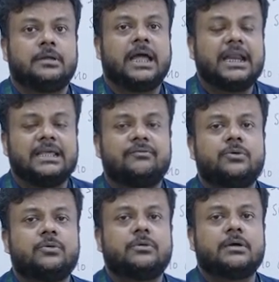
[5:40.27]
I'll give
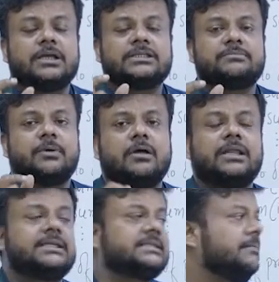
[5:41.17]
you a small
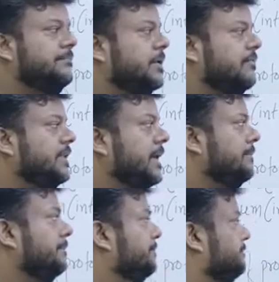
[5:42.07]
example of that.